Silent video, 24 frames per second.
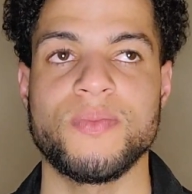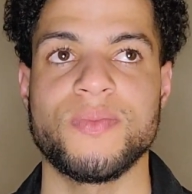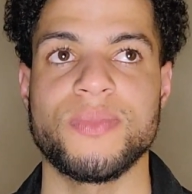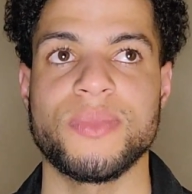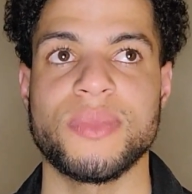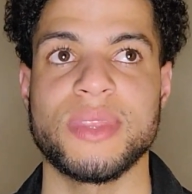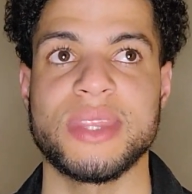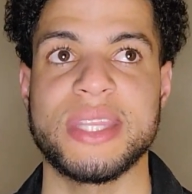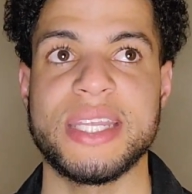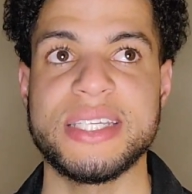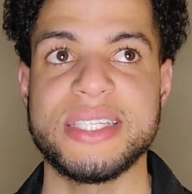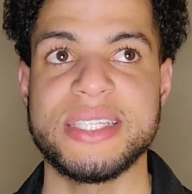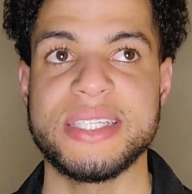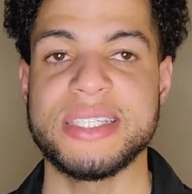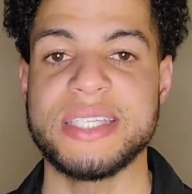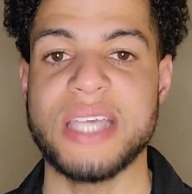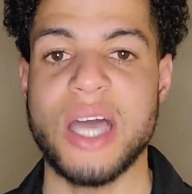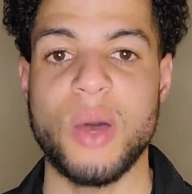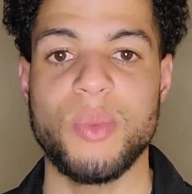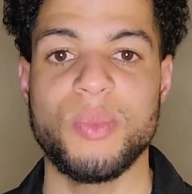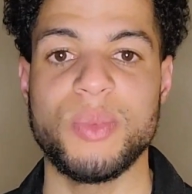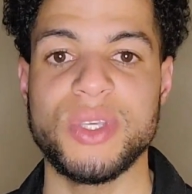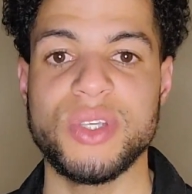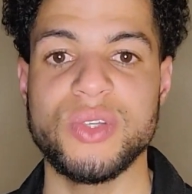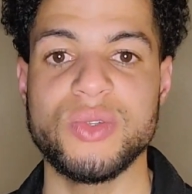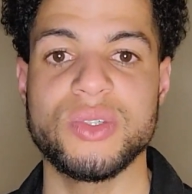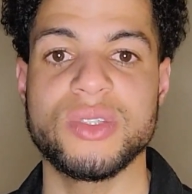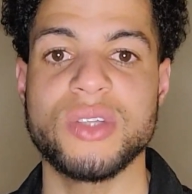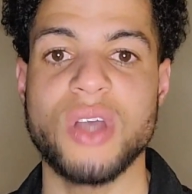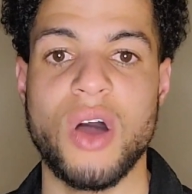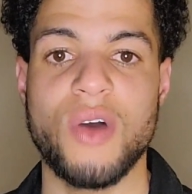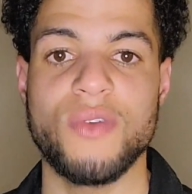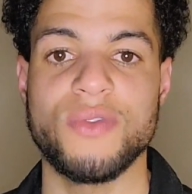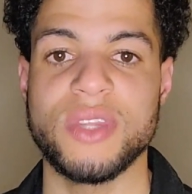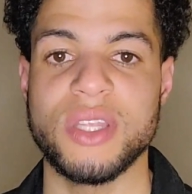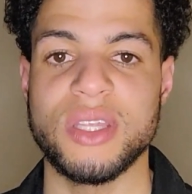this is helping you
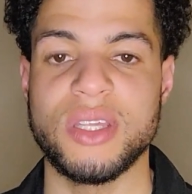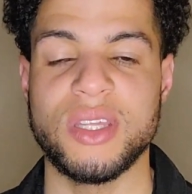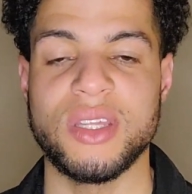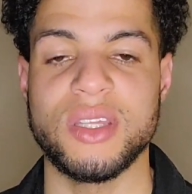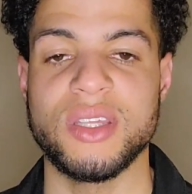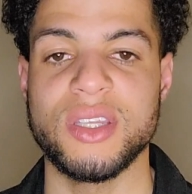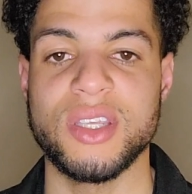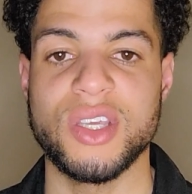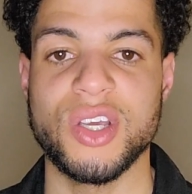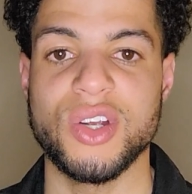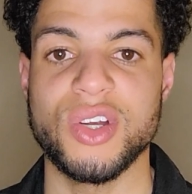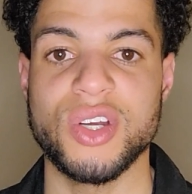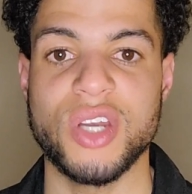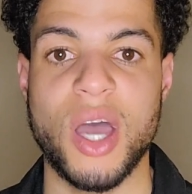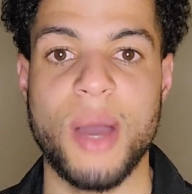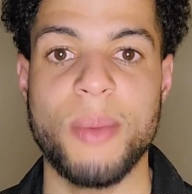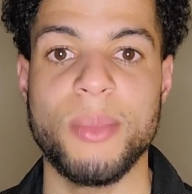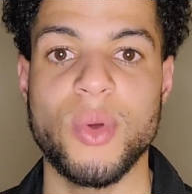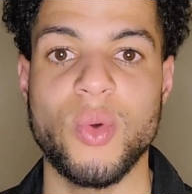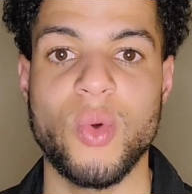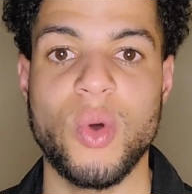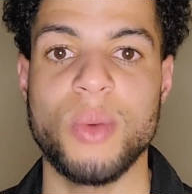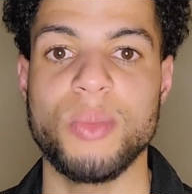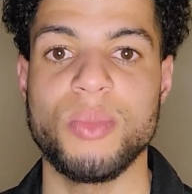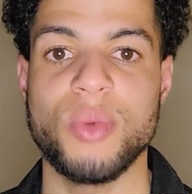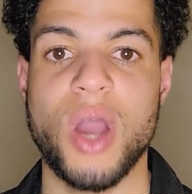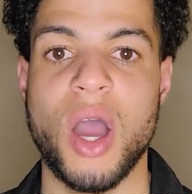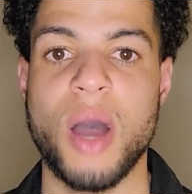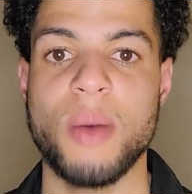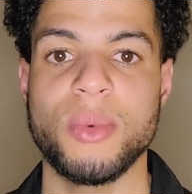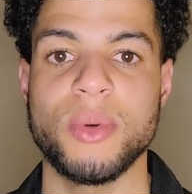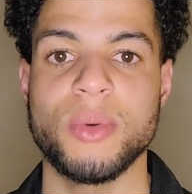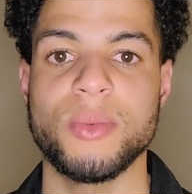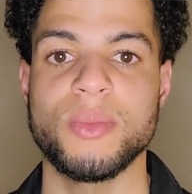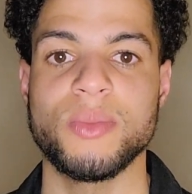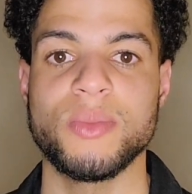solve the, your number one
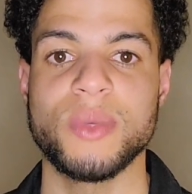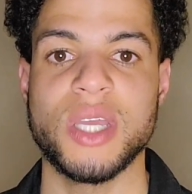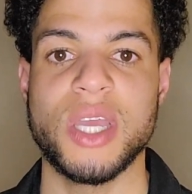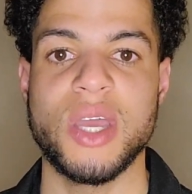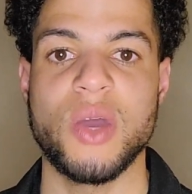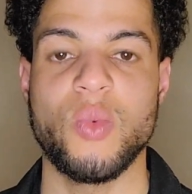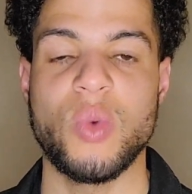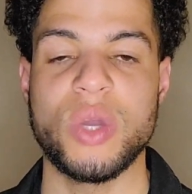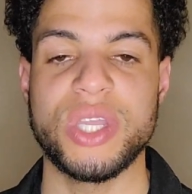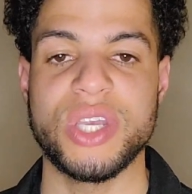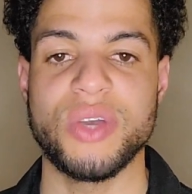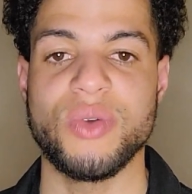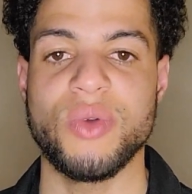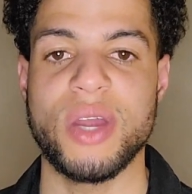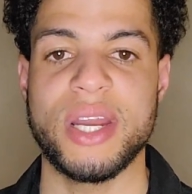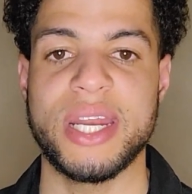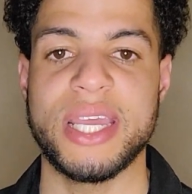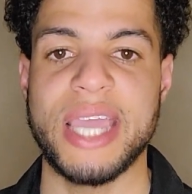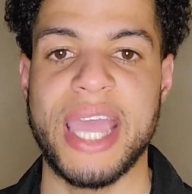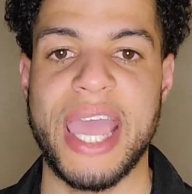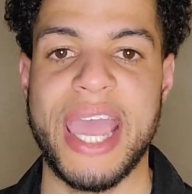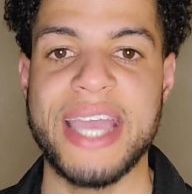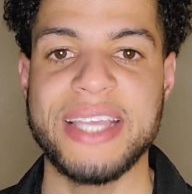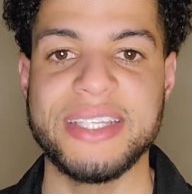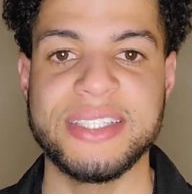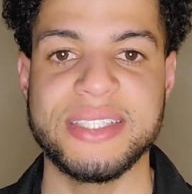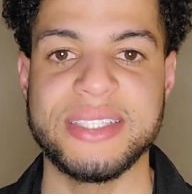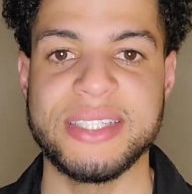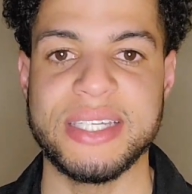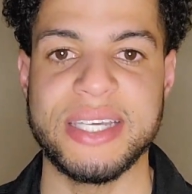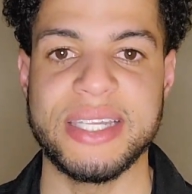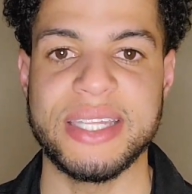problem when you're running an agency,